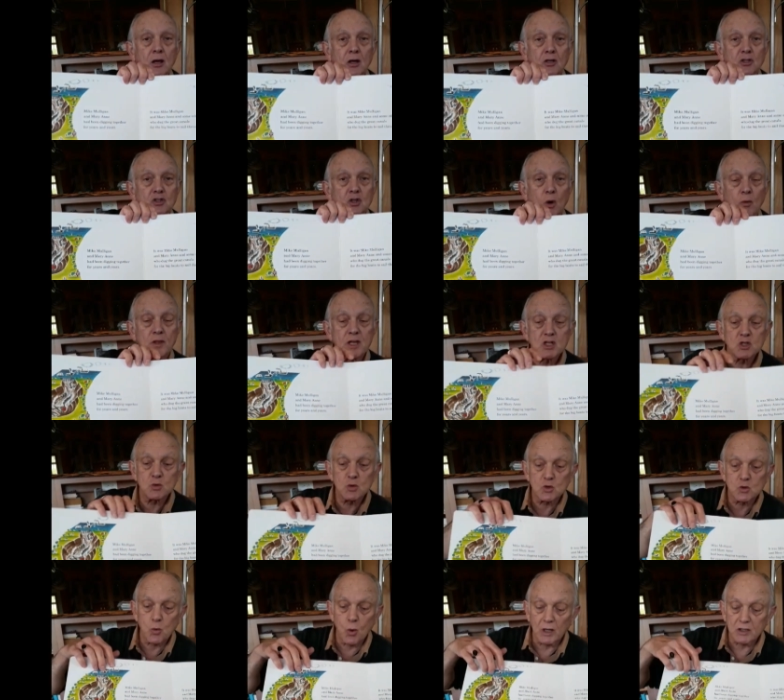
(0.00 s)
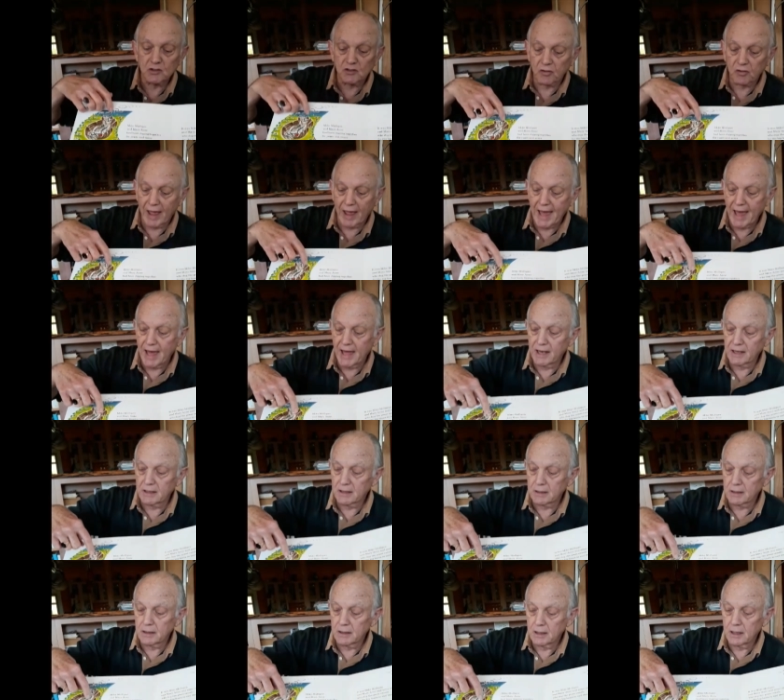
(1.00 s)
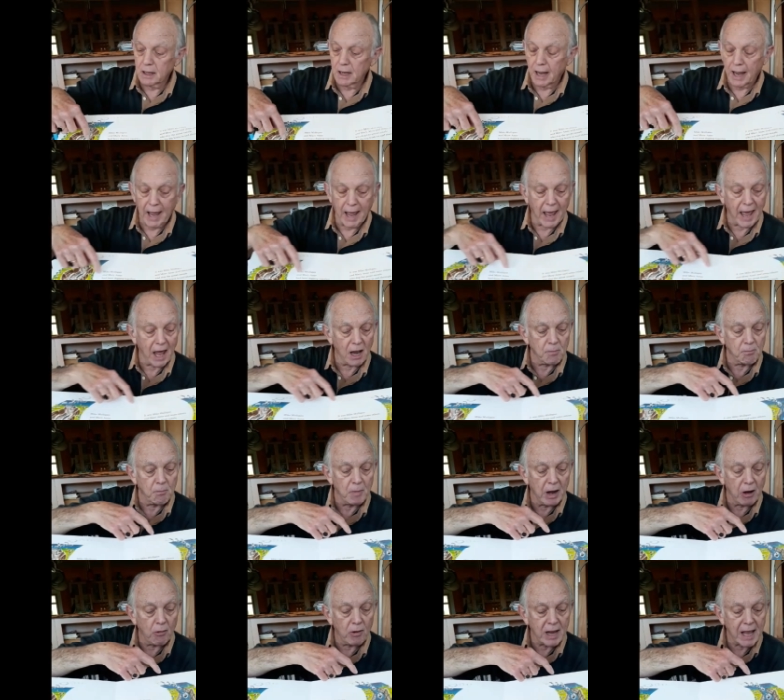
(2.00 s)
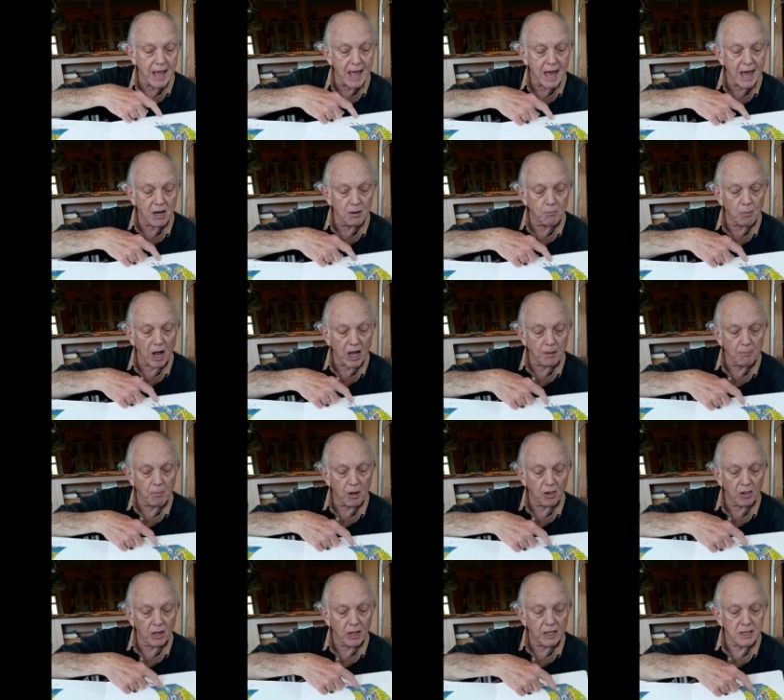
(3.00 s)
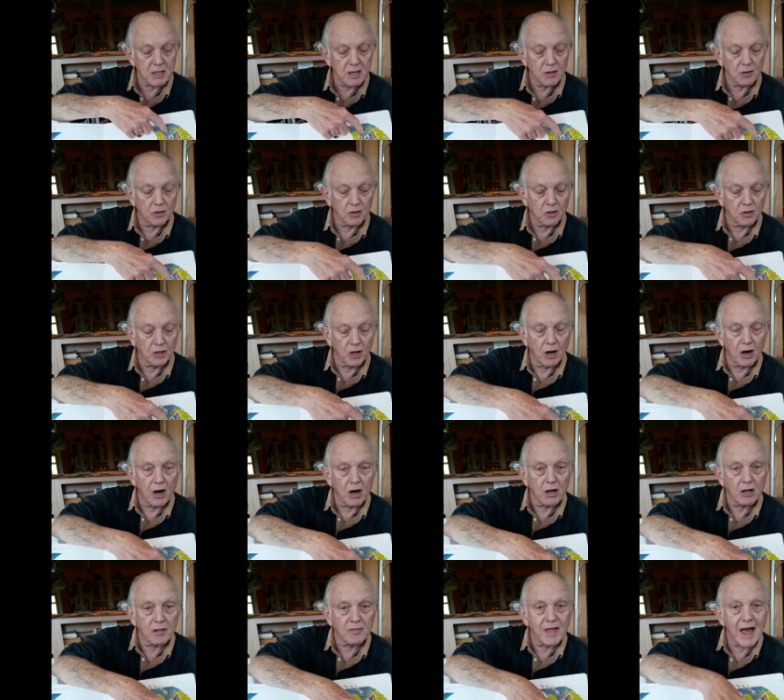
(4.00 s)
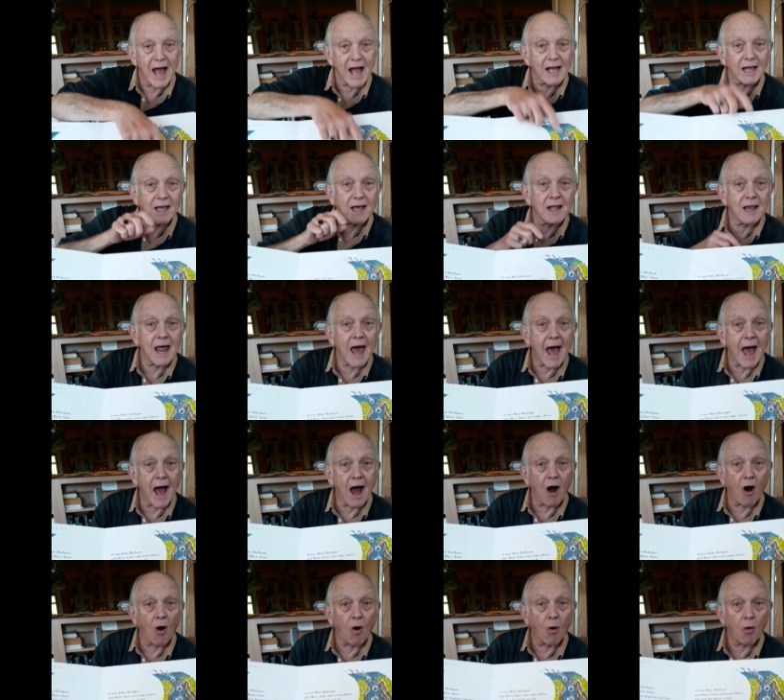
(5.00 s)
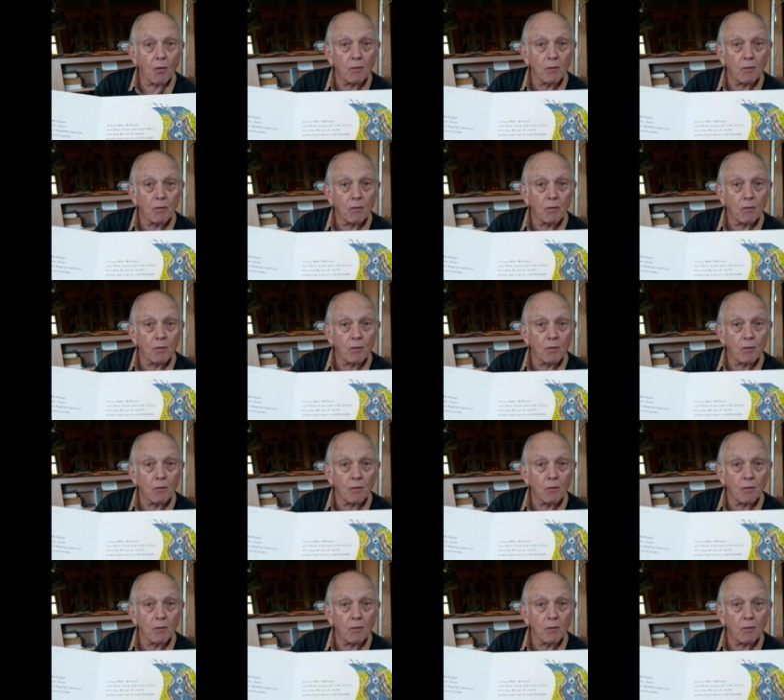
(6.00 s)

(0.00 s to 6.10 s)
So this was once land, and Mary Ann and Mike Mulligan dug that canal.